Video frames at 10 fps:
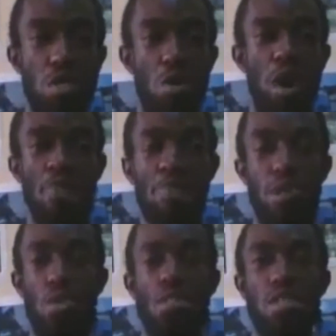you have to
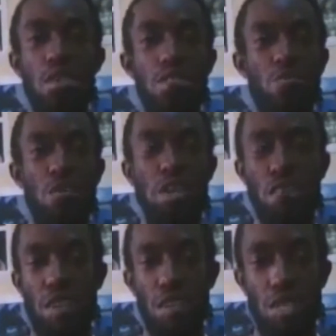make yourselves
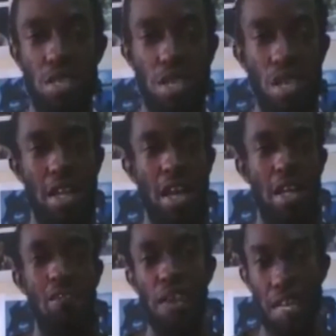relevant and
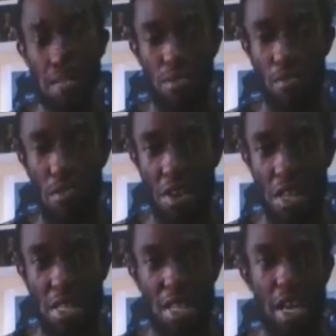available for us,